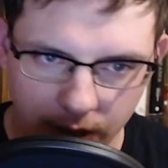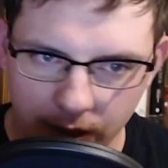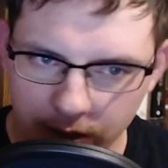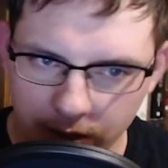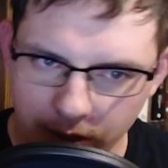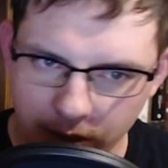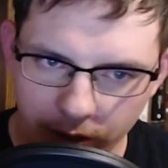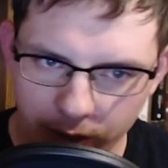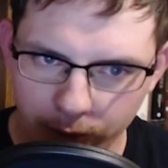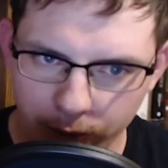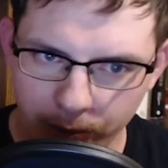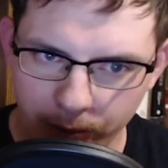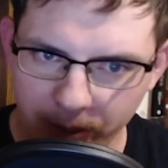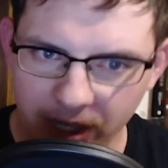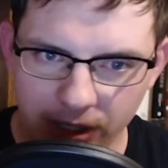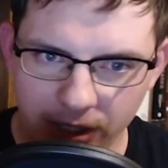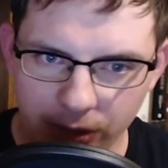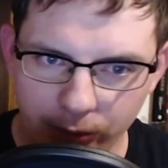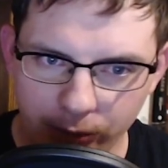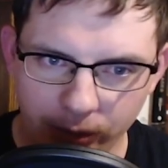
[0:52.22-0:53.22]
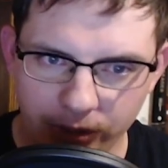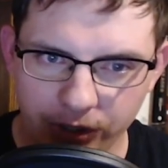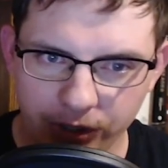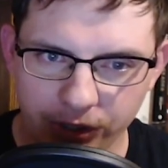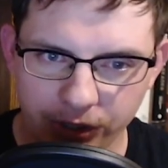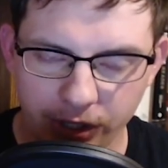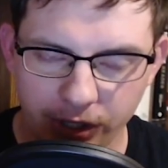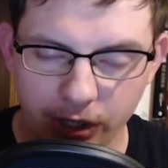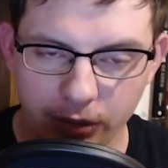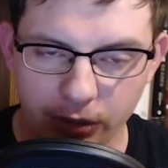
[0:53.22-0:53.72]
So we might as well
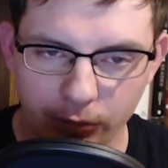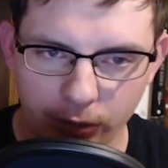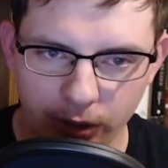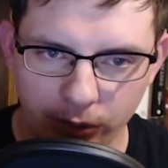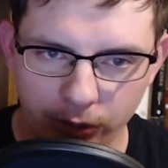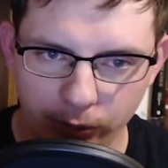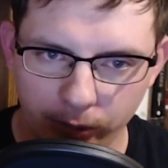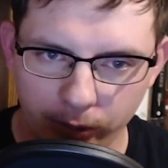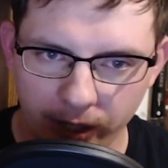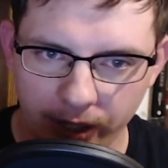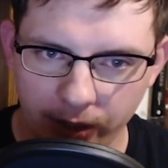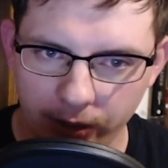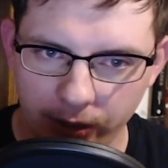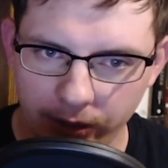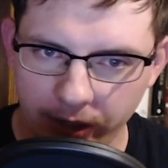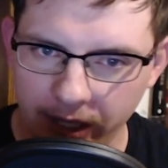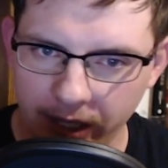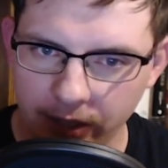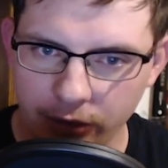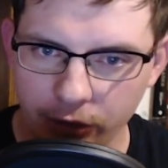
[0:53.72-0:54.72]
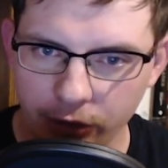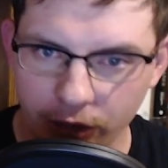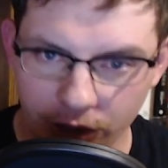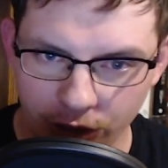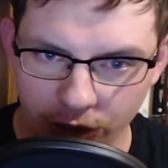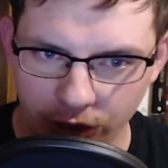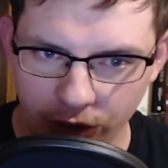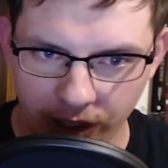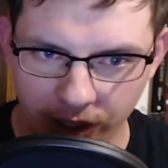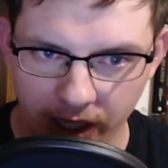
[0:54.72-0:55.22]
start with where that
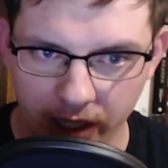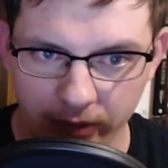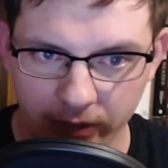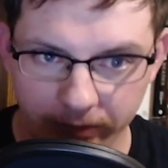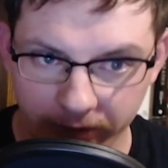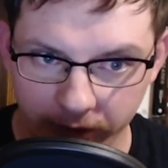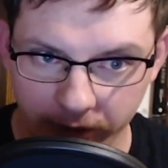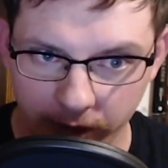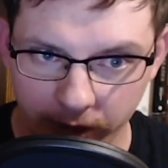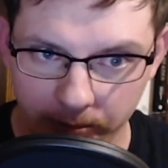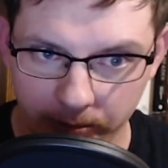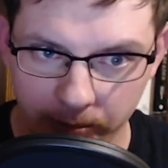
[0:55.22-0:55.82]
tradition came from.